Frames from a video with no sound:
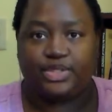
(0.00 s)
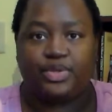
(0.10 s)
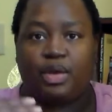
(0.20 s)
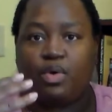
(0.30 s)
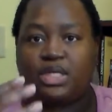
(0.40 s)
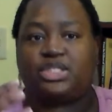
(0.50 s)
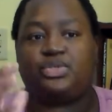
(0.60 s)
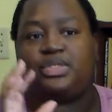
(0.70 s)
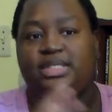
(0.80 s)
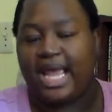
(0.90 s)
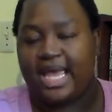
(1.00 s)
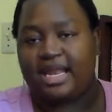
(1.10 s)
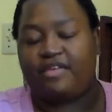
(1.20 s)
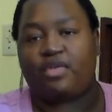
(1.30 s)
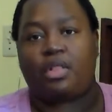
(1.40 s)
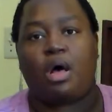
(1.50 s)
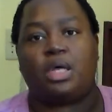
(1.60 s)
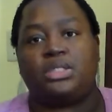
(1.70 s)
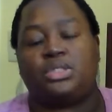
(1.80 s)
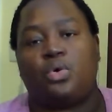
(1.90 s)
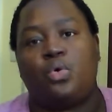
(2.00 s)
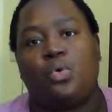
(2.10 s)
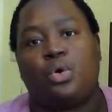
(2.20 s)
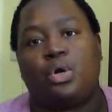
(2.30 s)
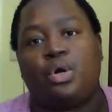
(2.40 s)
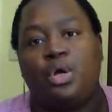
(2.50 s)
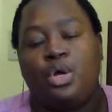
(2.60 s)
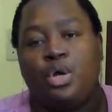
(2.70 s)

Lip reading: do they want to stay in Everlost or